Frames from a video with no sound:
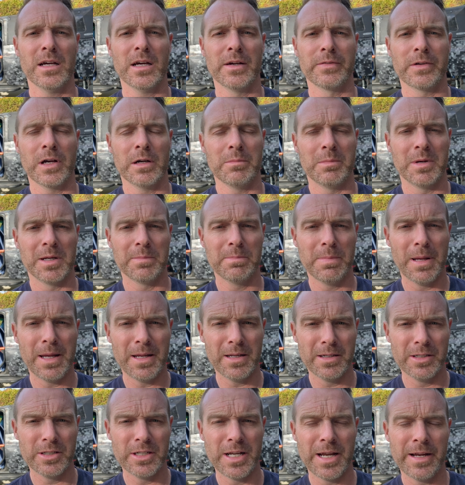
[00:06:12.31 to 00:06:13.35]
I've got my
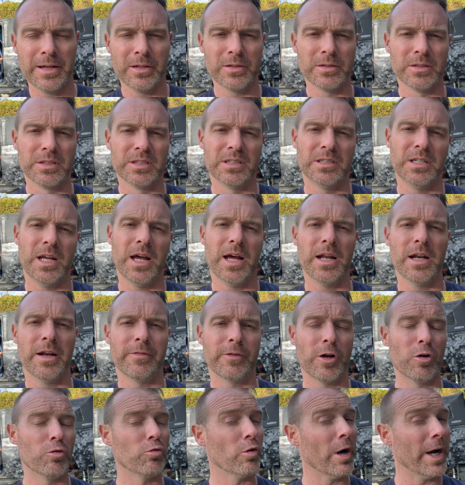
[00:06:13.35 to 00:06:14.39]
pinion angle set.
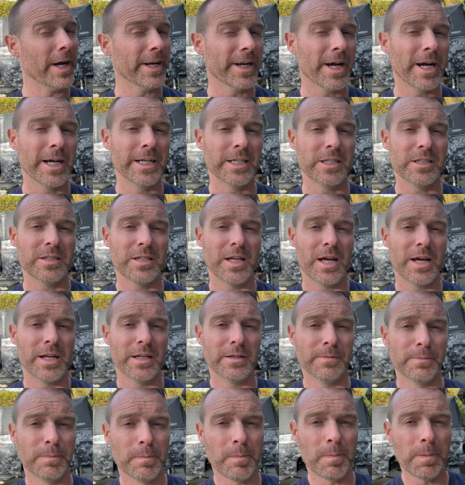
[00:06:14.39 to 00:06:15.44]
I've got ride height
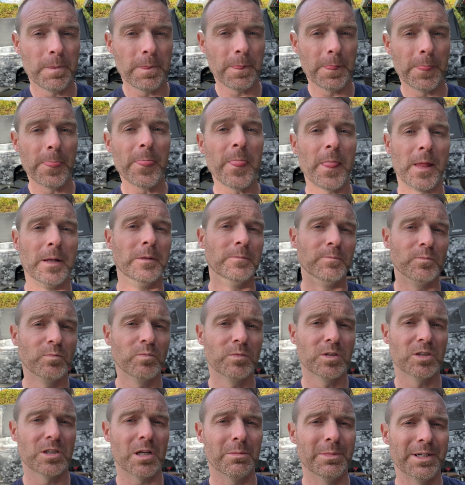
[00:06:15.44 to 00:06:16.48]
set.
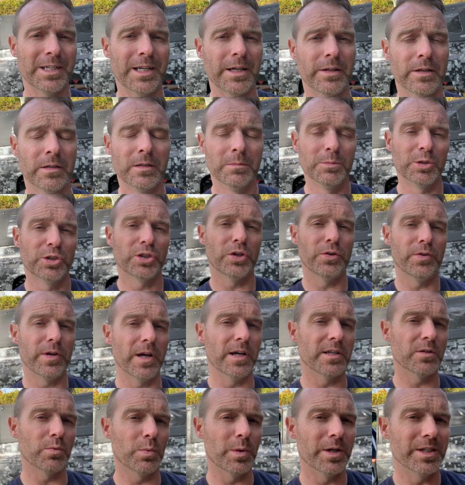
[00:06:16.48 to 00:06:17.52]
It's coming together. I'm gonna show you
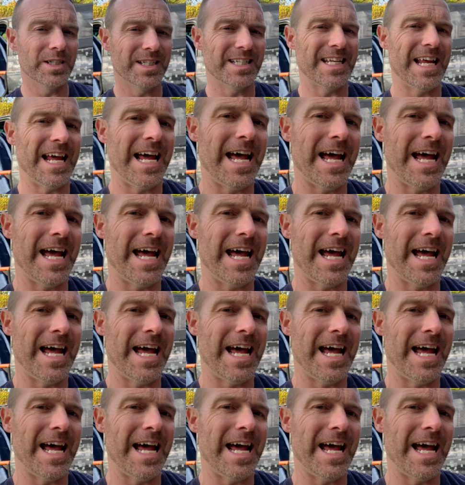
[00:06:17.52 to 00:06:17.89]
guys where it's